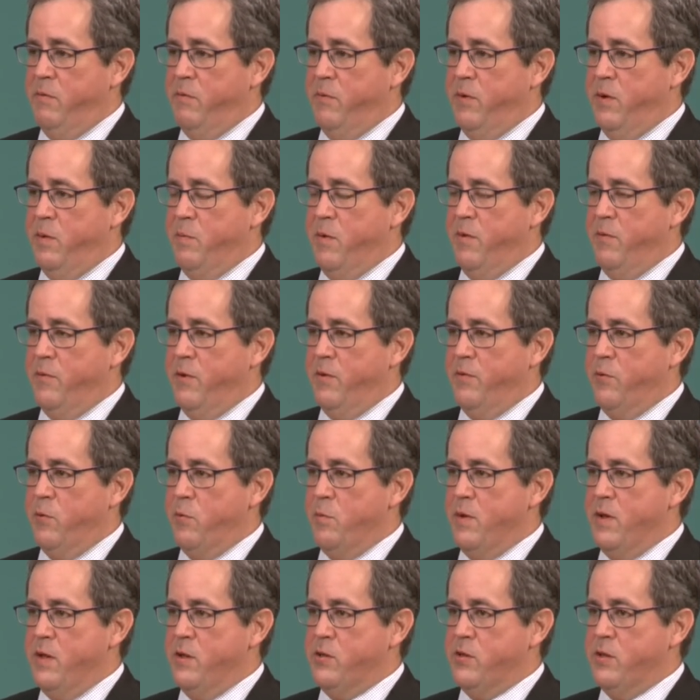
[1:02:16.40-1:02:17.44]
freedom of
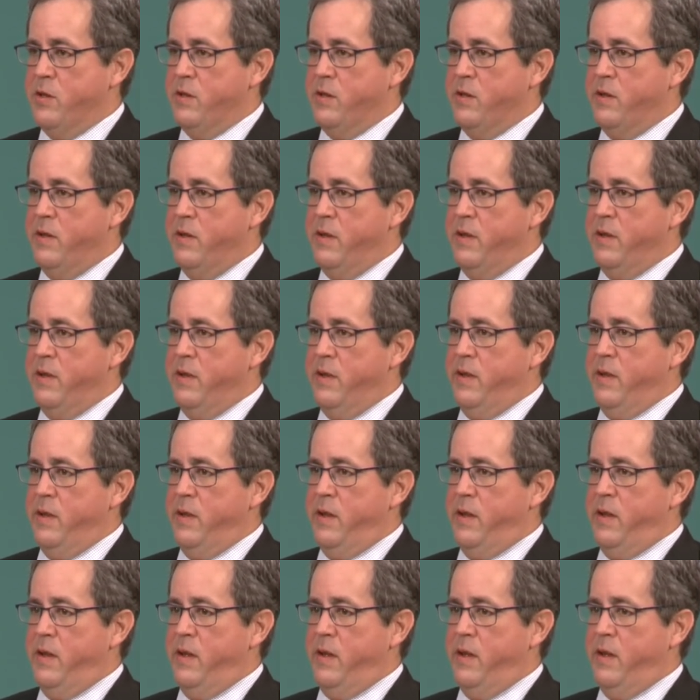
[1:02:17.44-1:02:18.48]
information,
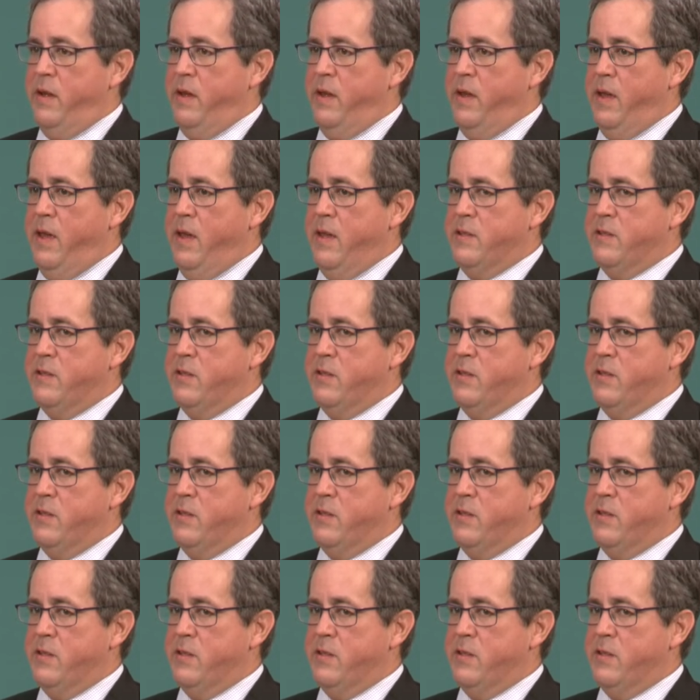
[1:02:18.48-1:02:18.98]
and